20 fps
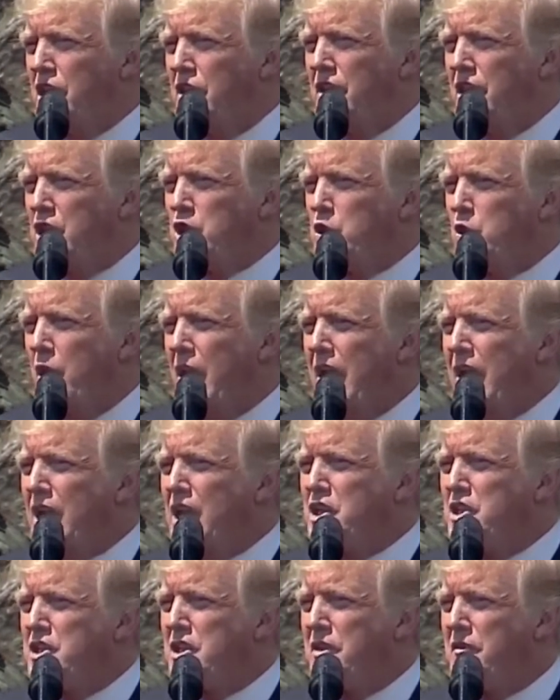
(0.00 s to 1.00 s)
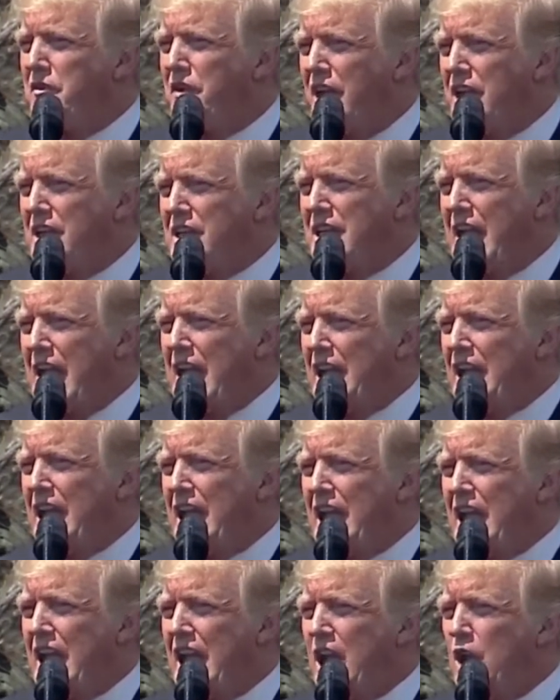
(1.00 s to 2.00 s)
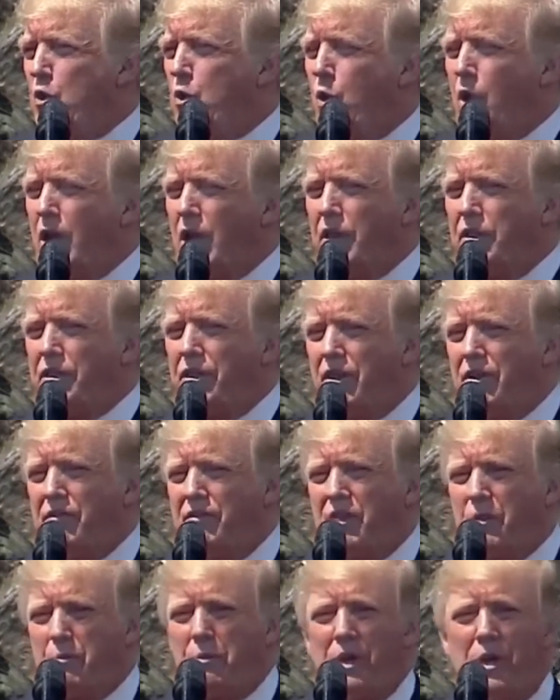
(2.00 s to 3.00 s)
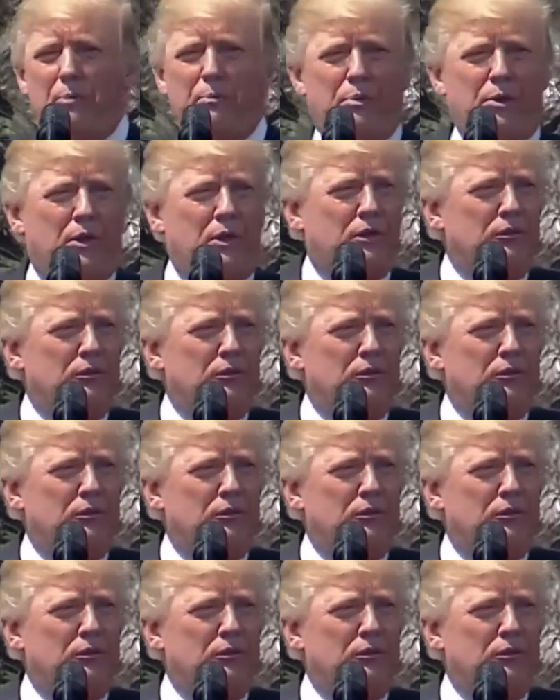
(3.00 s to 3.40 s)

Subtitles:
that drains the vitality and wealth of the people.